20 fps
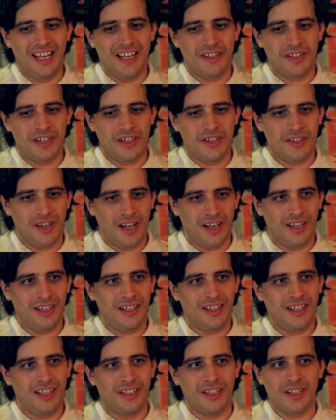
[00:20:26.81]
As
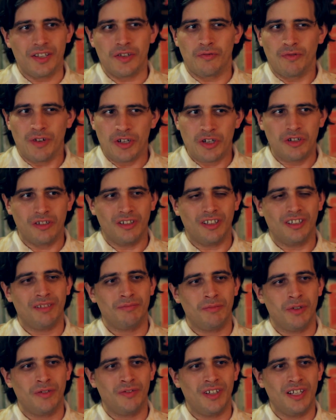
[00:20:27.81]
exciting and as original as the
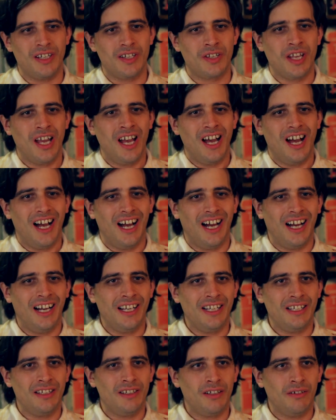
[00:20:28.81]
movie is,
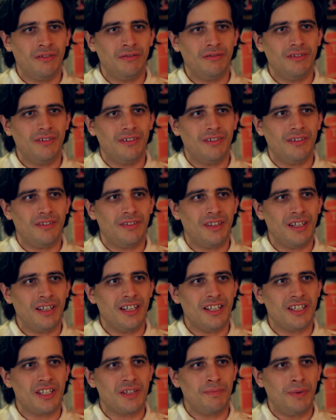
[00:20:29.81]
I don't think
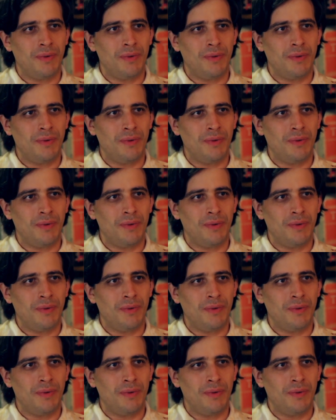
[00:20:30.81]
it's